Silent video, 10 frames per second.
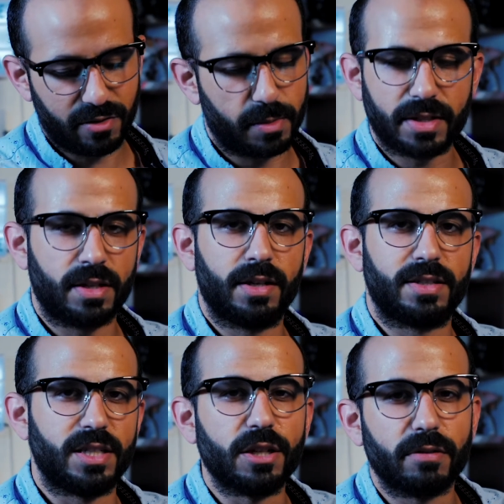everybody's saying
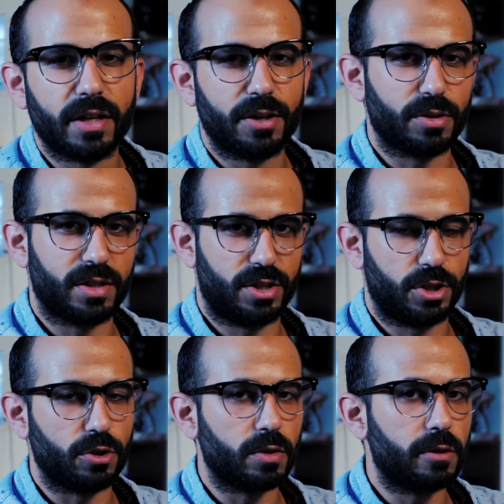Sirui or
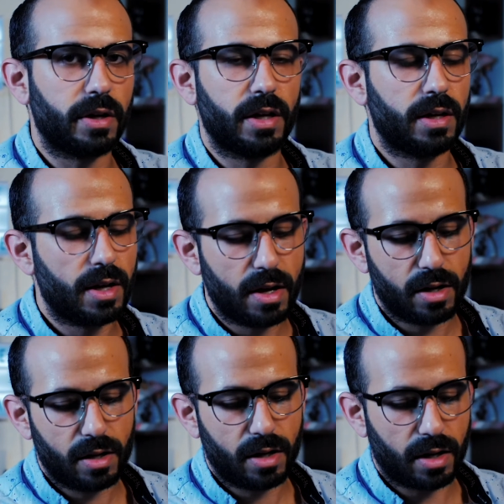Sirui,
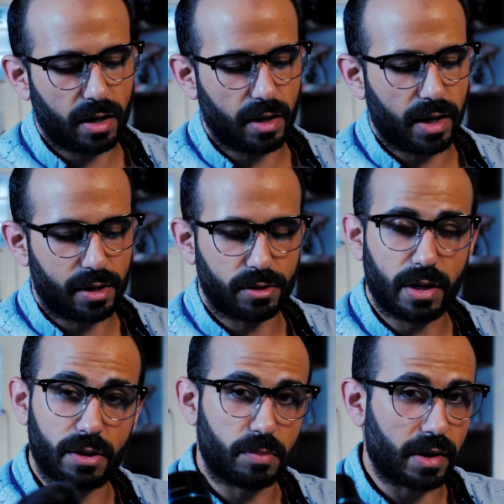I don't
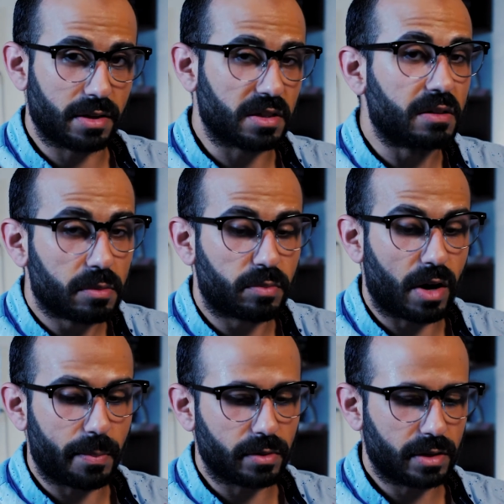know how to pronounce it
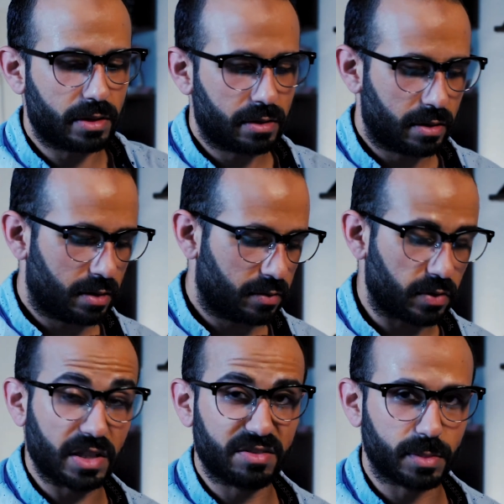properly,
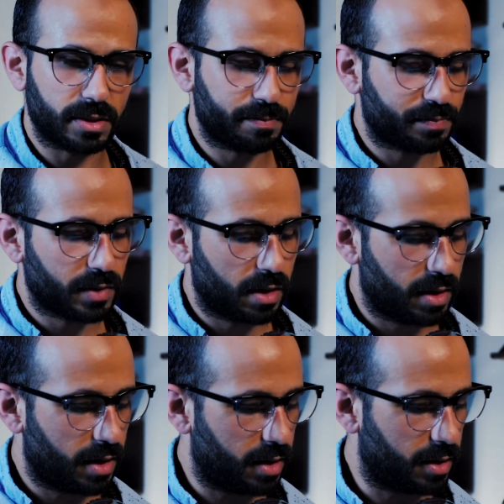forgive me.
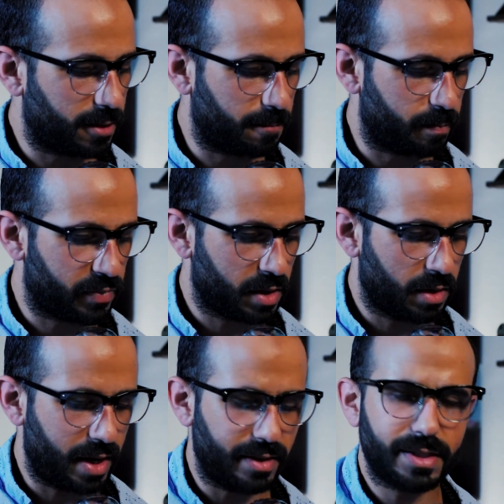
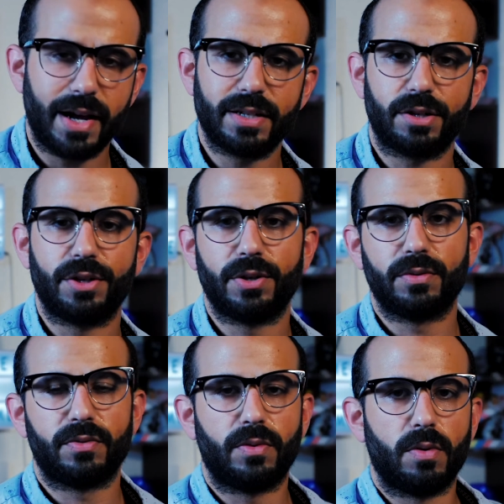And these guys are
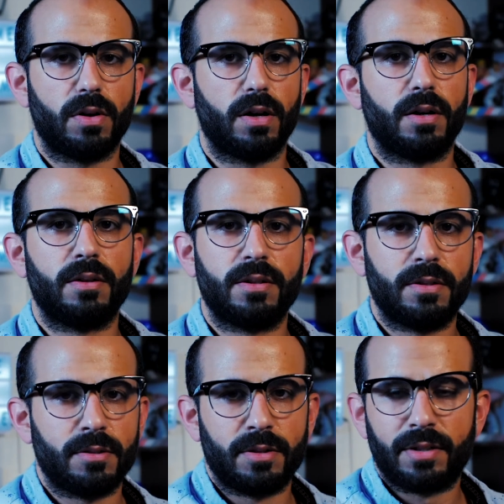known for
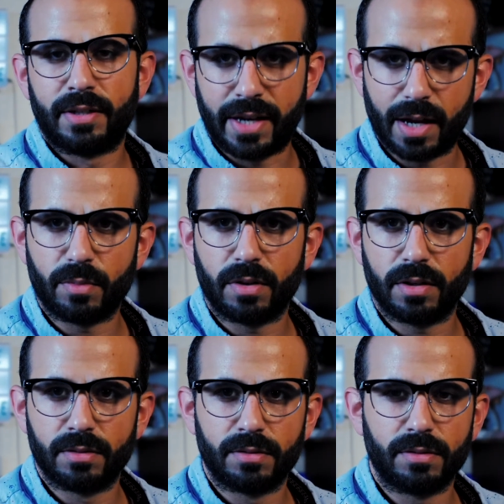
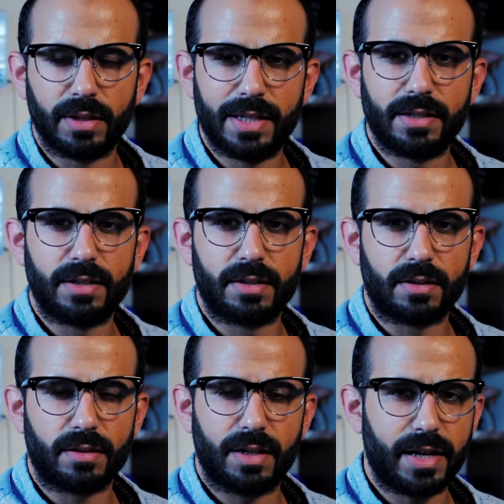camera
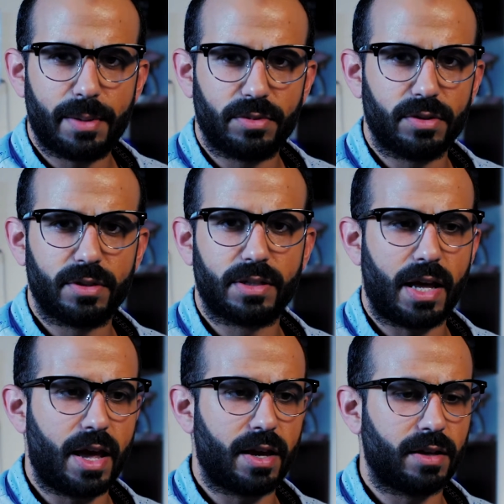lenses, adapters,
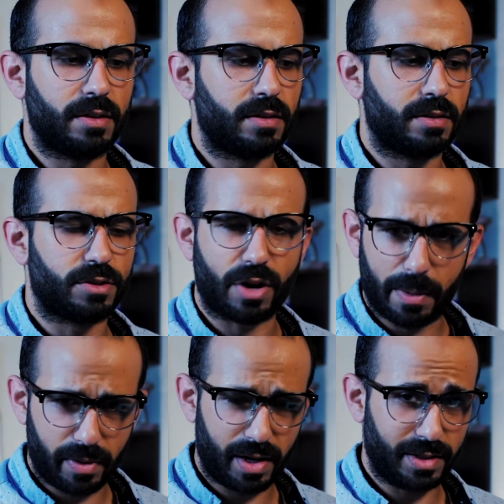and
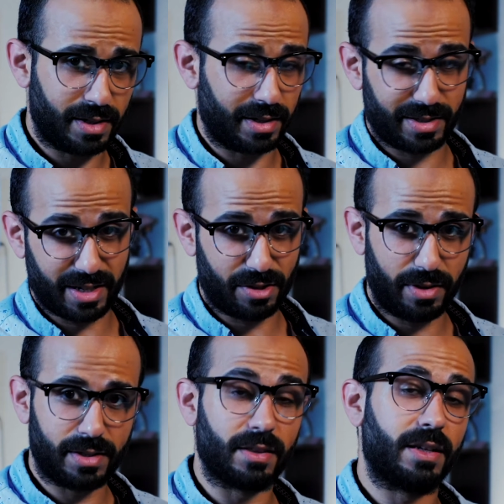tripods and
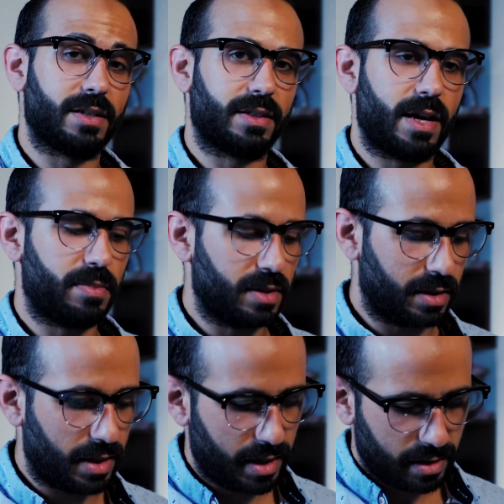accessories and things like that, but
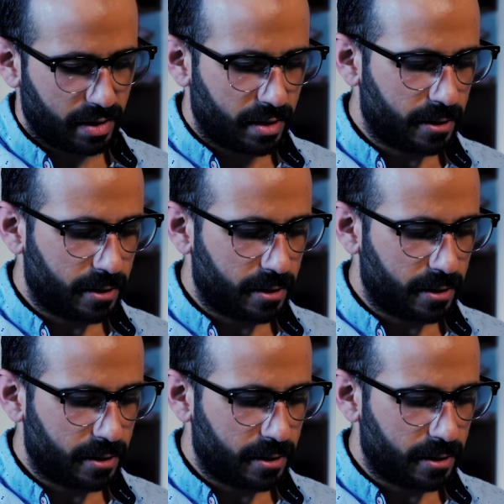then they